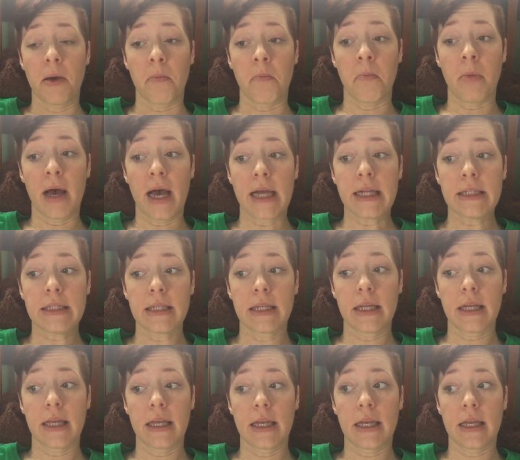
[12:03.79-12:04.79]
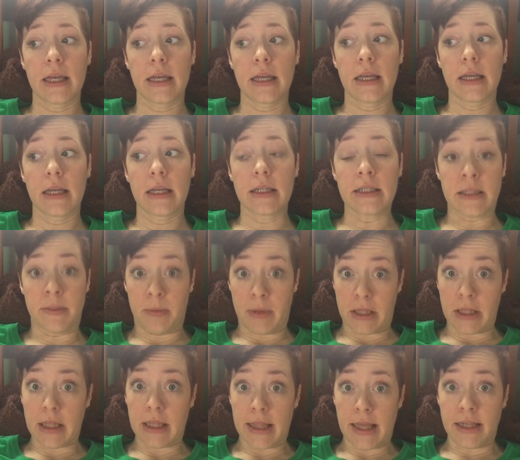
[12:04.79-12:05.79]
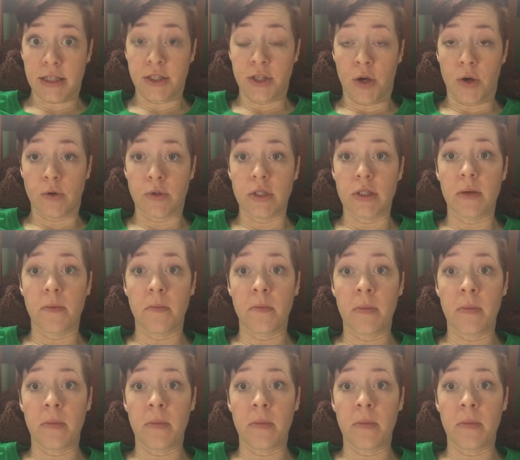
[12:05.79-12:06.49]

but typically they don't.